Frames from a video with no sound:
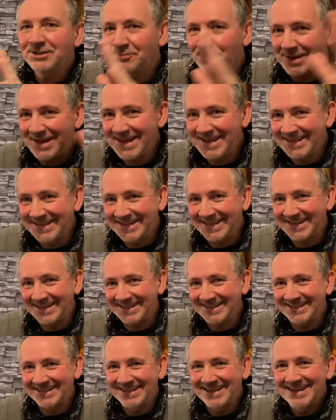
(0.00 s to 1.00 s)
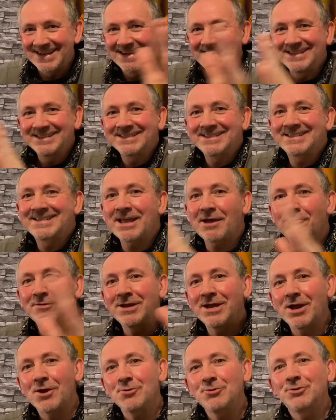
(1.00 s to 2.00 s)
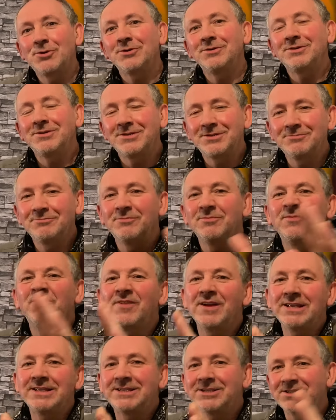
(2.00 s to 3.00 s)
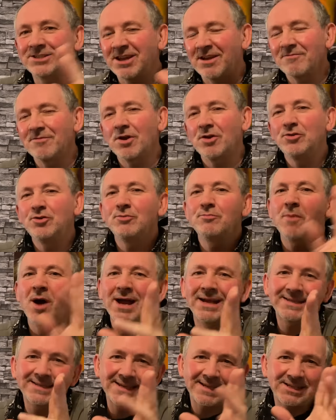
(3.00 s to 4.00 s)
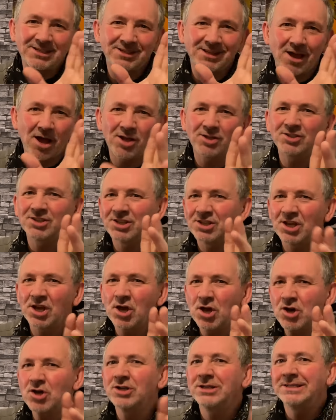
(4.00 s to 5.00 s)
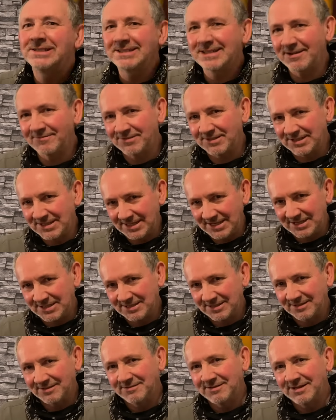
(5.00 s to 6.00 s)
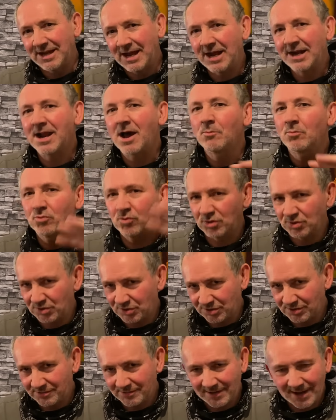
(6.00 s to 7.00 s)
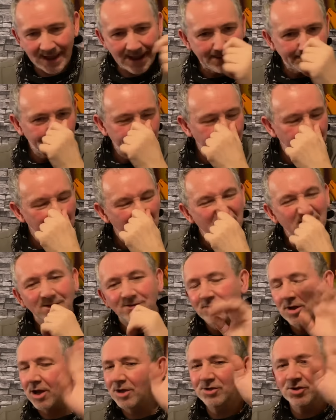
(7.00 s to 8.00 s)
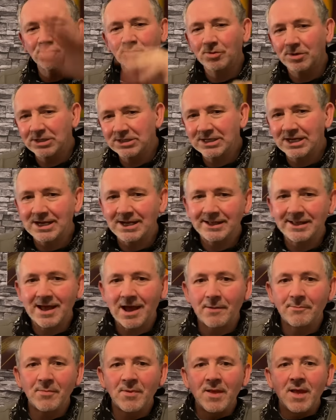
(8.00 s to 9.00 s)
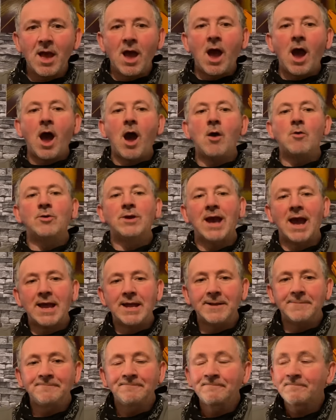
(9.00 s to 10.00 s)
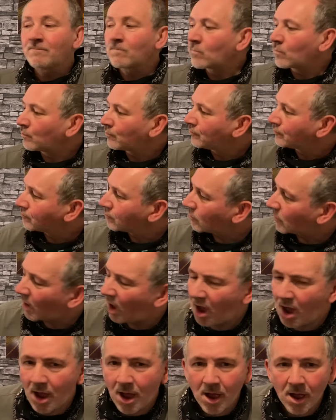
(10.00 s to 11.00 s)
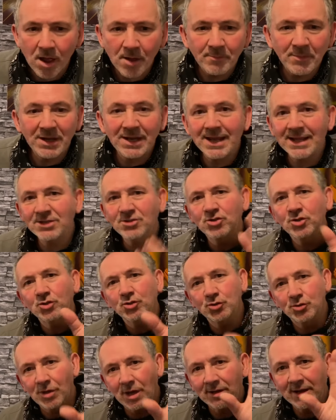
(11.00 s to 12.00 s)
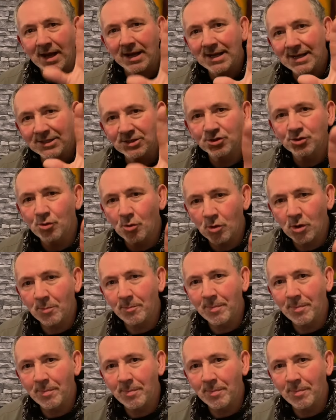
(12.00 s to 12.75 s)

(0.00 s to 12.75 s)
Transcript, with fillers: speaking, stereo, vintage stereo, you might say starts in the early 70s and upwards. Yeah. So I just wanted to clear that up. Okay. Um, let's just, okay, let's talk